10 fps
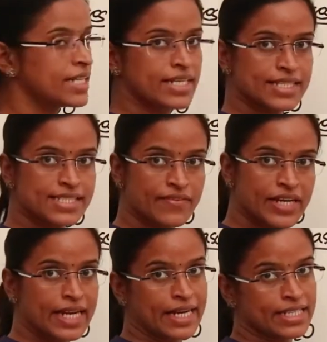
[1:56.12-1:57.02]

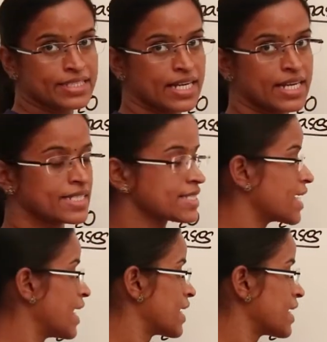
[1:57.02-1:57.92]
37
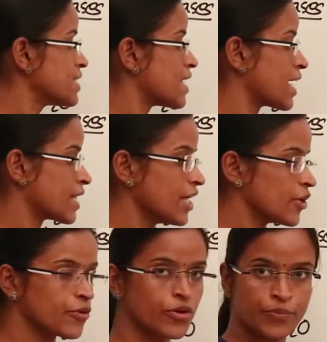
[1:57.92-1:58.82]
industrialized countries and the
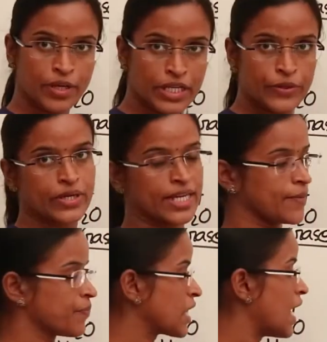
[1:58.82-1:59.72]
European
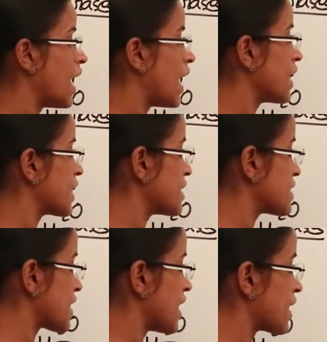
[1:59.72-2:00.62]
Union. And
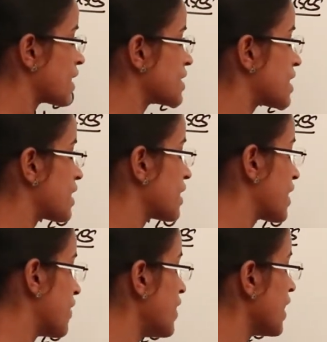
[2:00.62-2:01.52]
these countries are
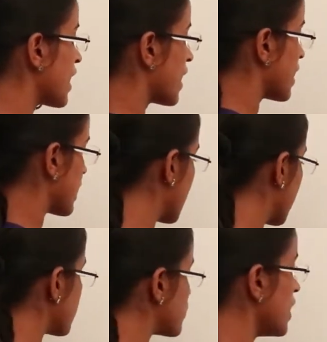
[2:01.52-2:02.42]
given
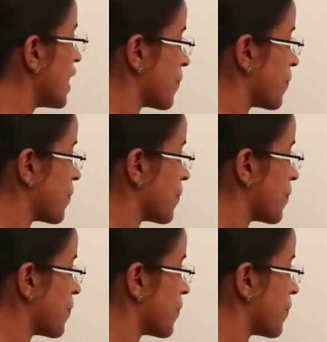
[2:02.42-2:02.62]
individual